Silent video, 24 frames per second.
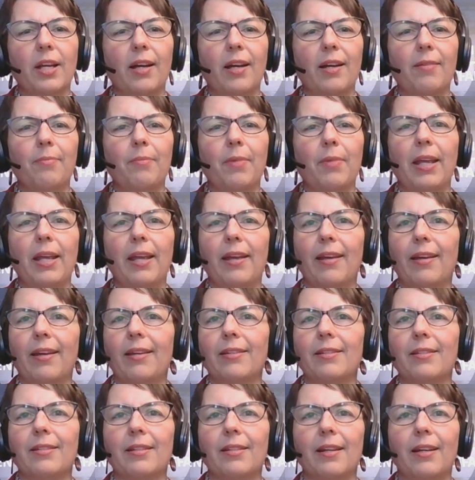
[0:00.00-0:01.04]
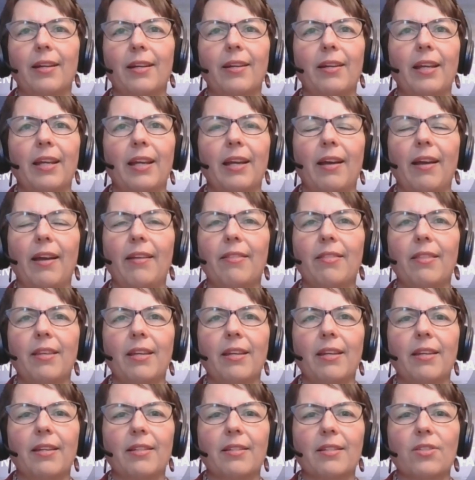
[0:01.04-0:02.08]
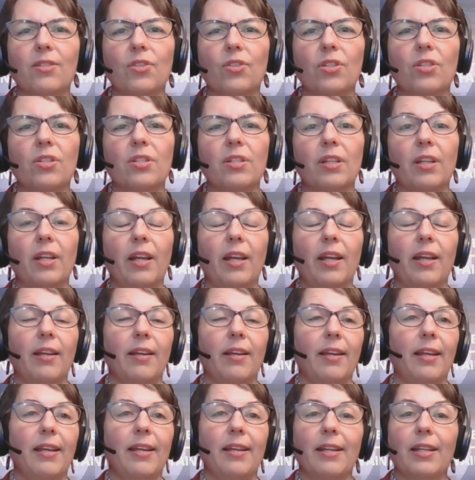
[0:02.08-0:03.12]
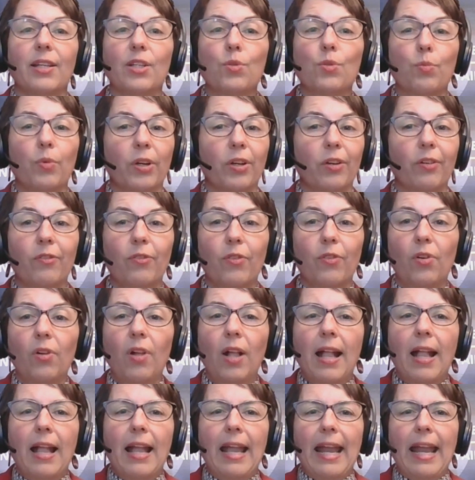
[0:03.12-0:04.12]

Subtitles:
I think it's just, it is wonderful.